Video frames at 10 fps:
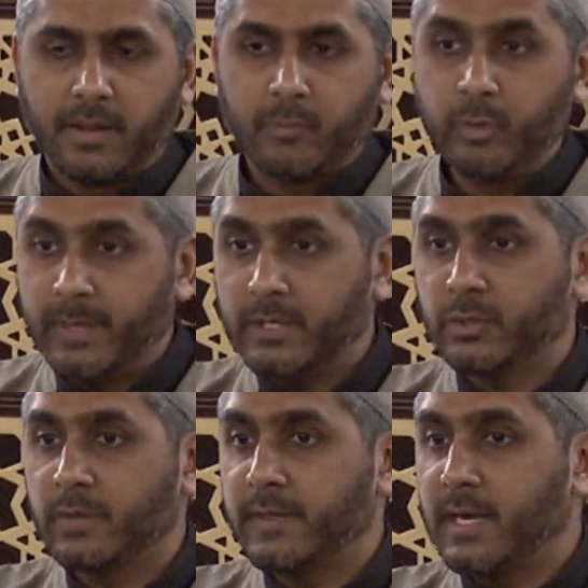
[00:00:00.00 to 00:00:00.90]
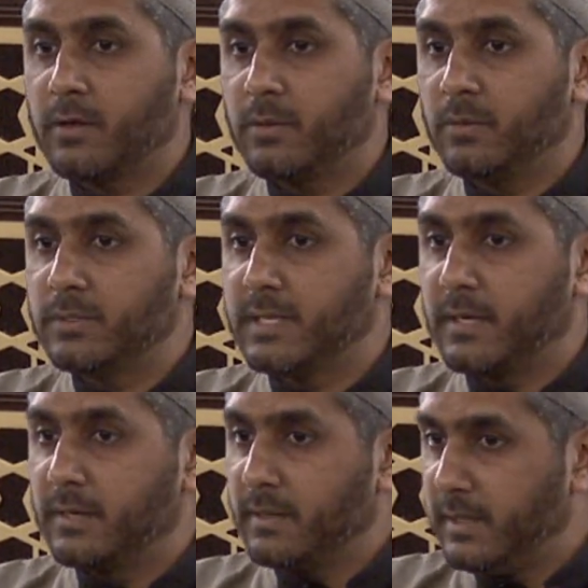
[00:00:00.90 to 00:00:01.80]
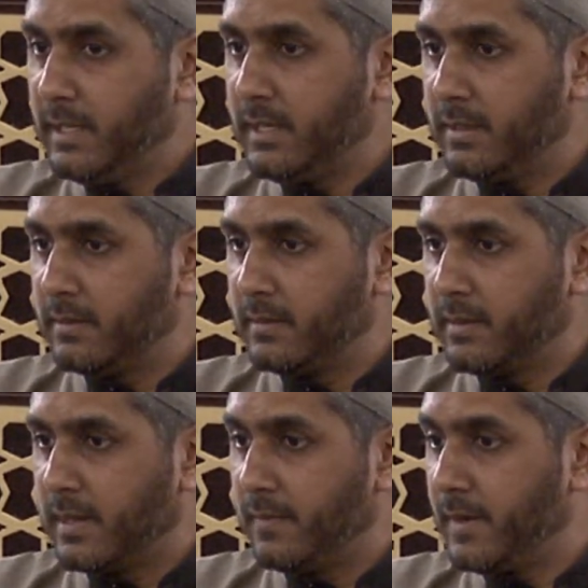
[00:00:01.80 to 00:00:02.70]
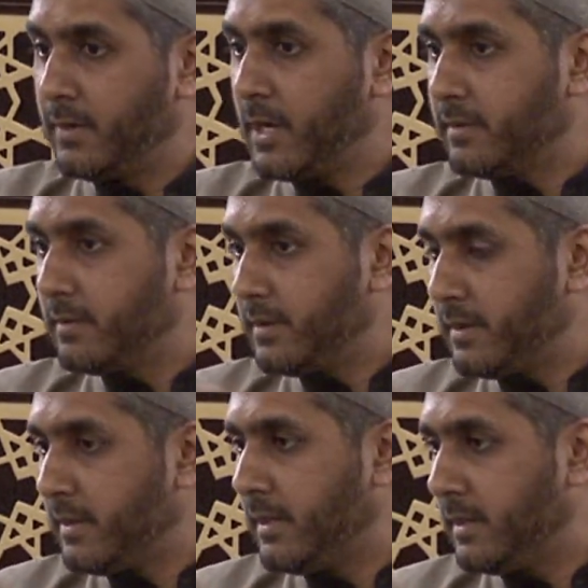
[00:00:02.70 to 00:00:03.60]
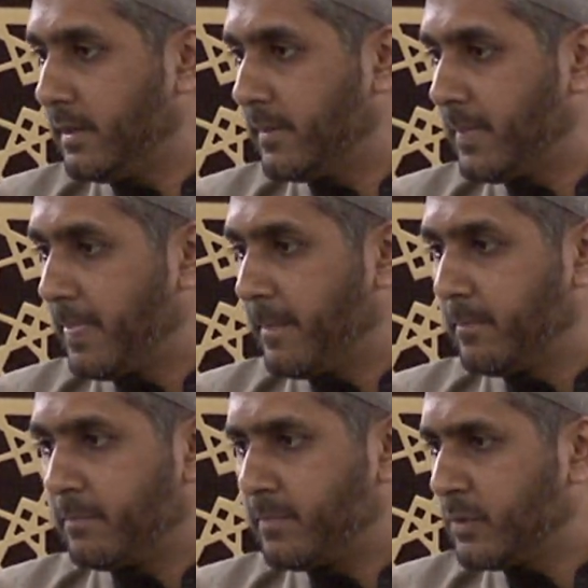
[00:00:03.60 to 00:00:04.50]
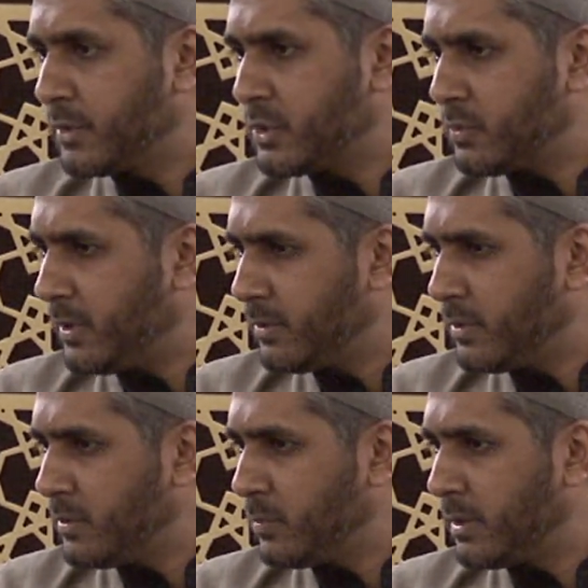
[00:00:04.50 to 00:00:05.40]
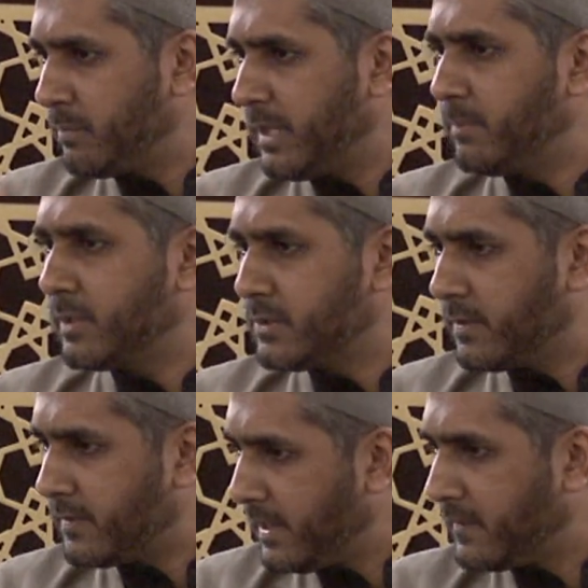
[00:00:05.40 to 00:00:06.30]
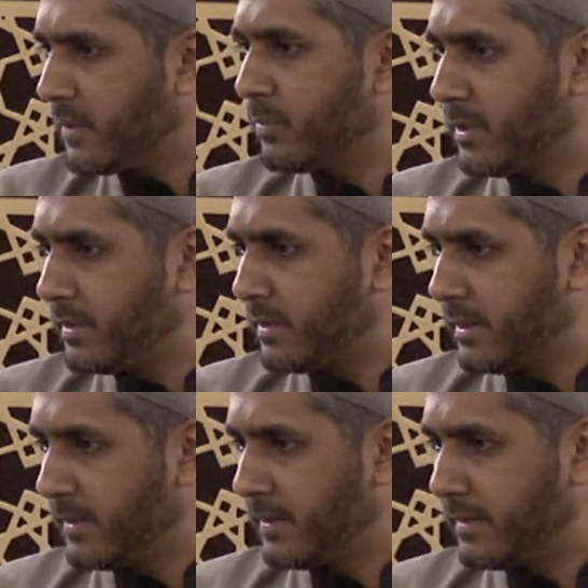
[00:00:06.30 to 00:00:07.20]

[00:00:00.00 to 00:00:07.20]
And we make sure that our clothes are clean and they're not dirty because we don't want people to think that we're dirty.